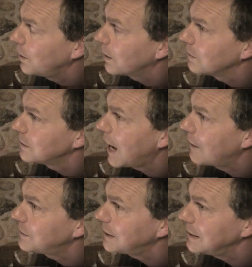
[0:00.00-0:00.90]
we are going to
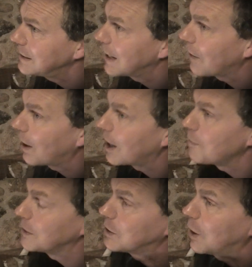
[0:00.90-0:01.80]
have tea together, and
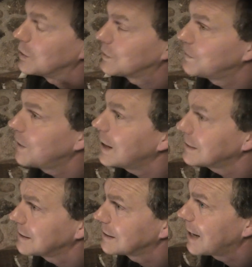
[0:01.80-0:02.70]
I must go as
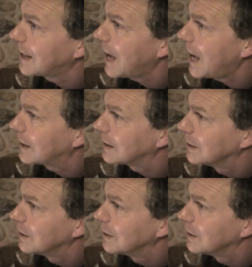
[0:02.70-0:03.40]
fast as I can."